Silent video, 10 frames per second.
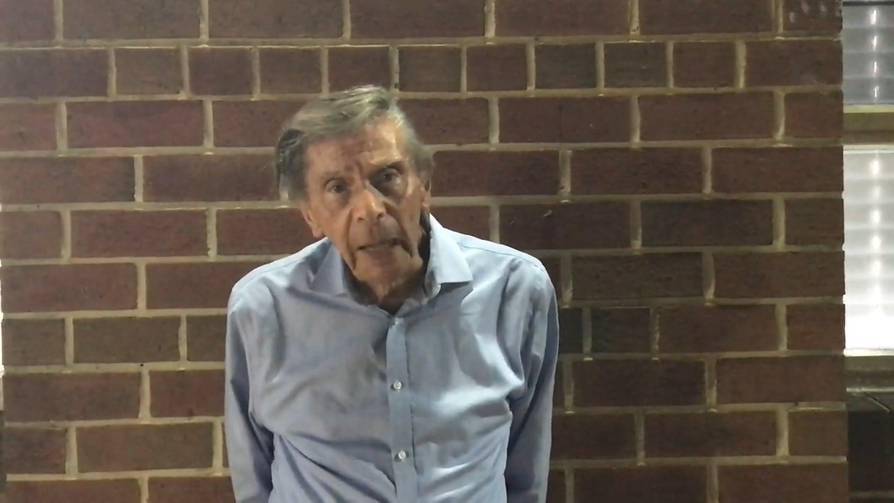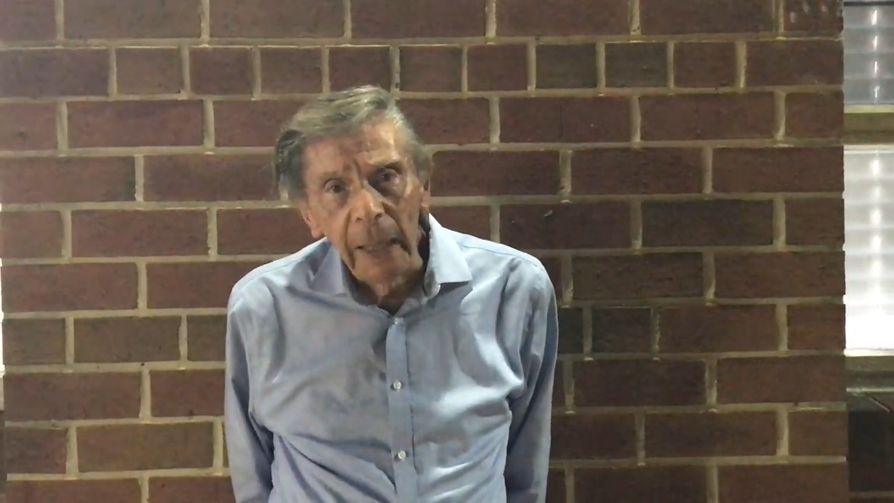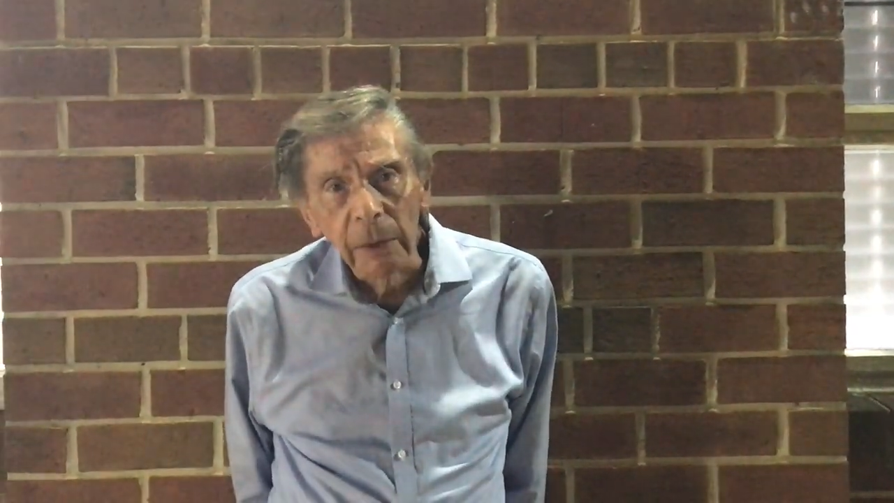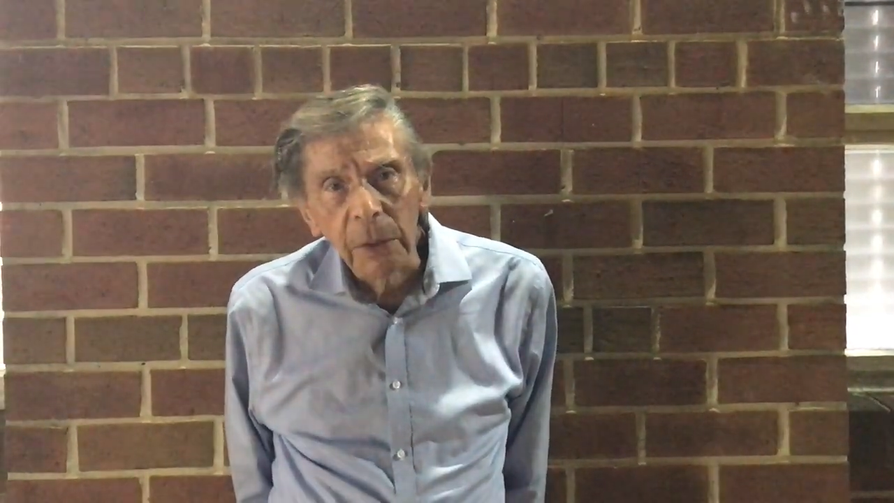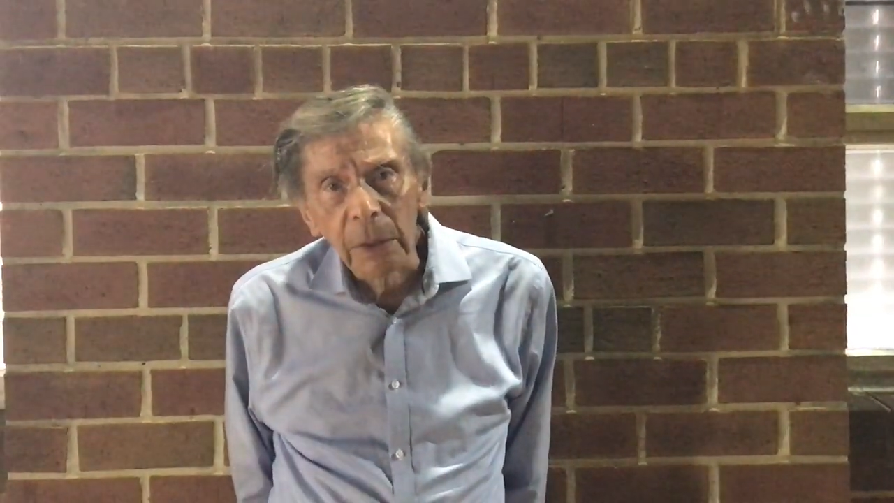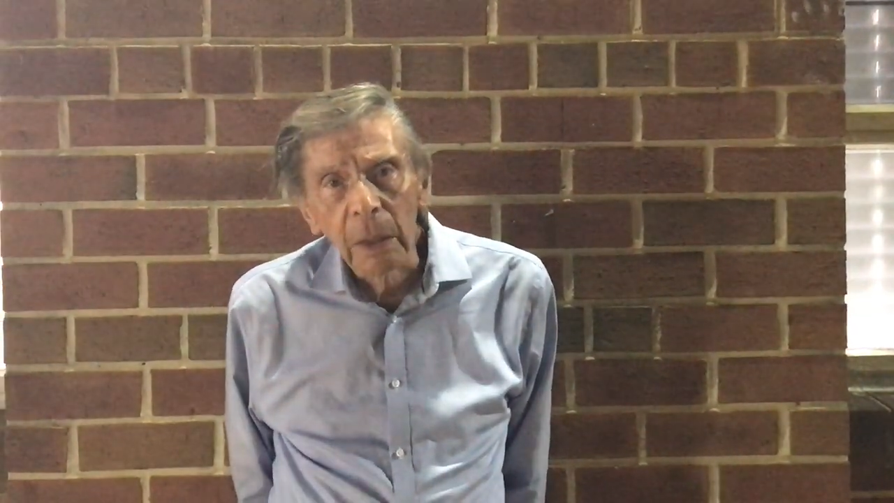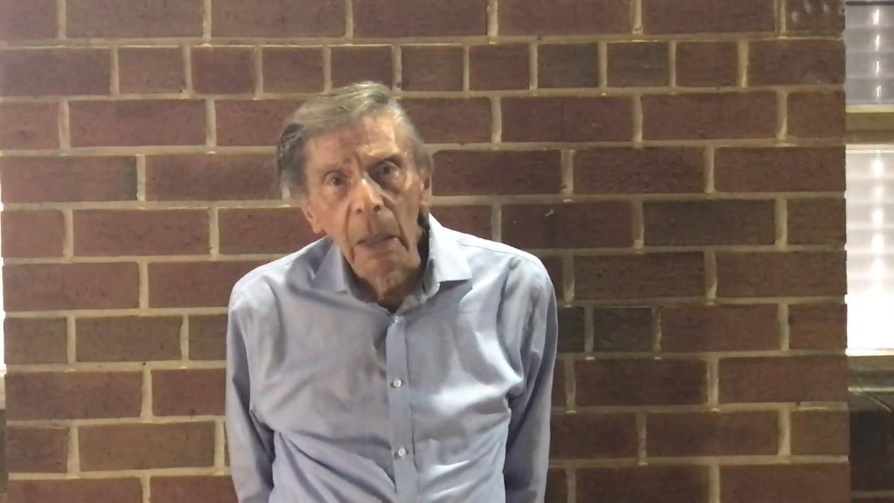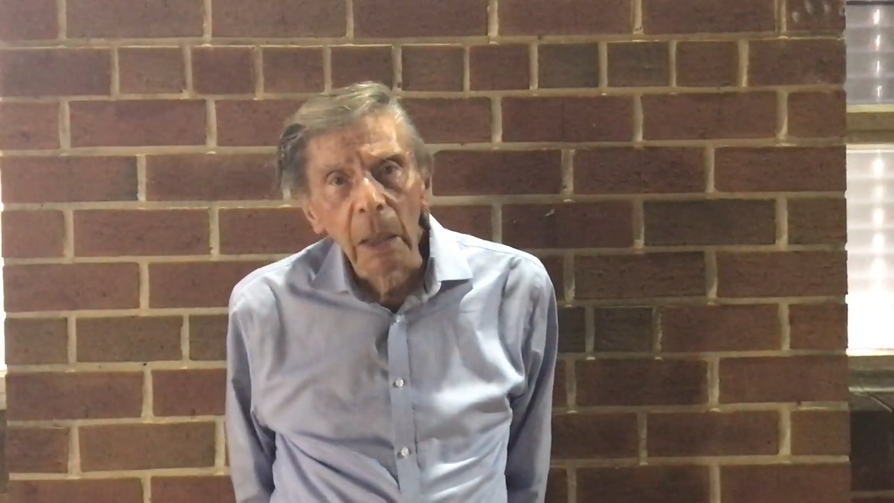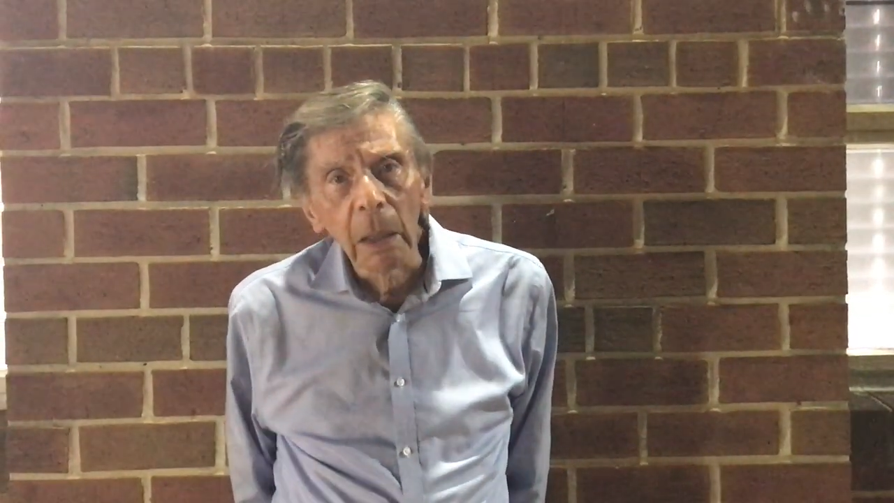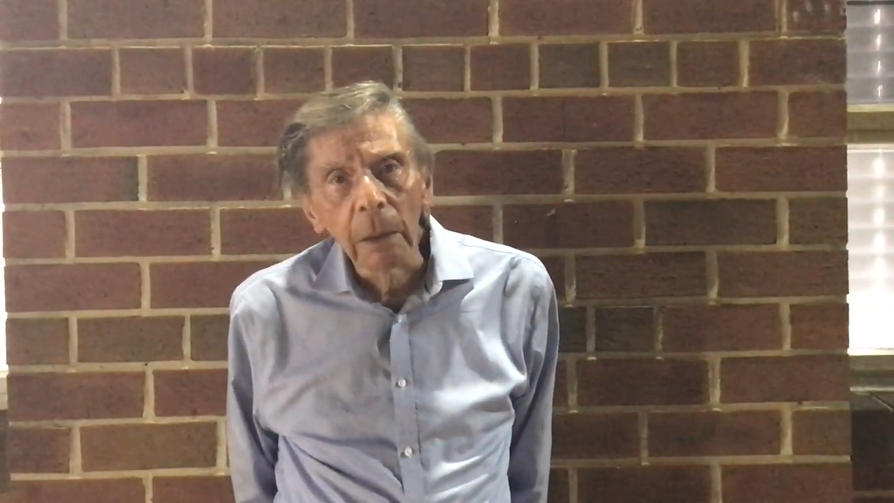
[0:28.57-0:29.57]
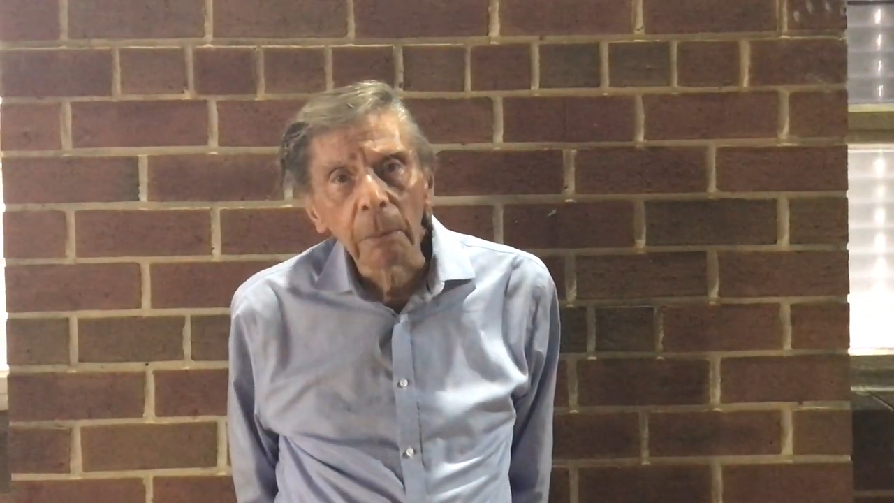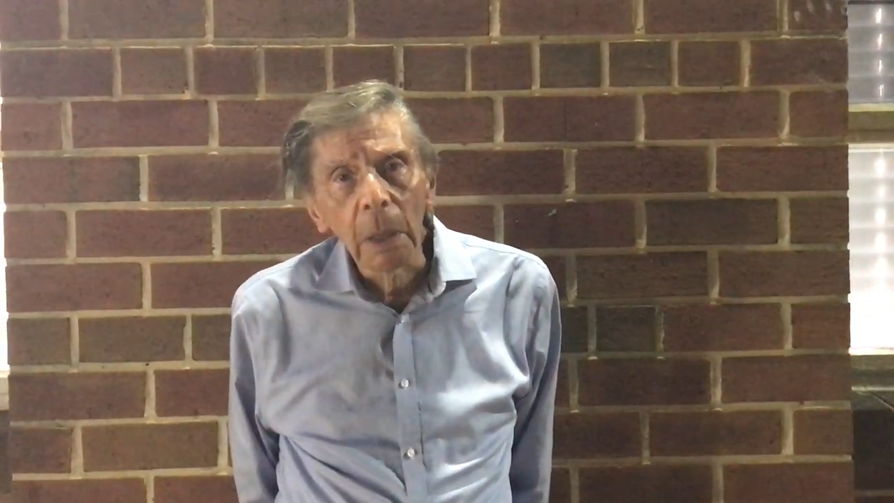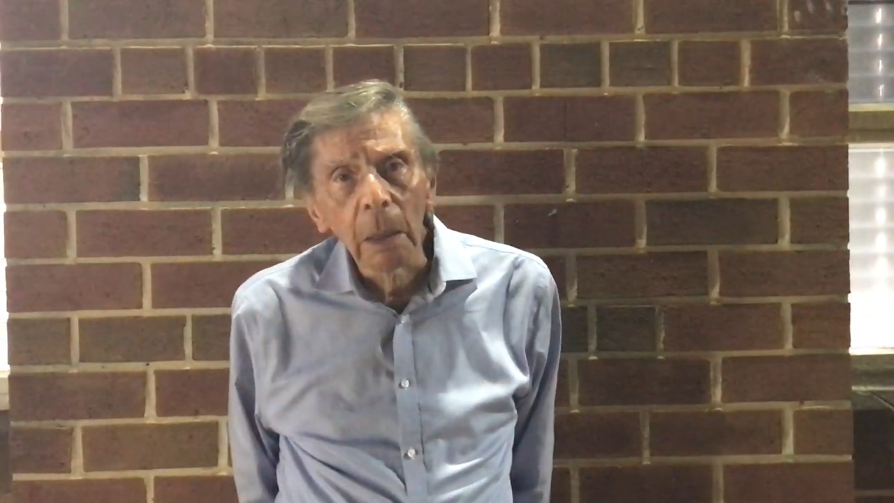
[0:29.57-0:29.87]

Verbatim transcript: tax on